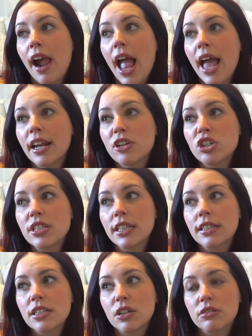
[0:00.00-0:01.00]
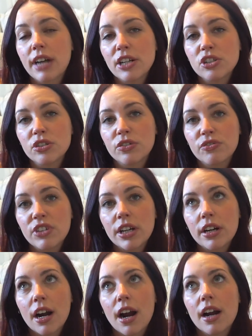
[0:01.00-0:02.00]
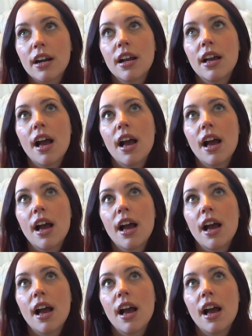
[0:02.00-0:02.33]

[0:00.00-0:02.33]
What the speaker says: And it's just like this irrational fear.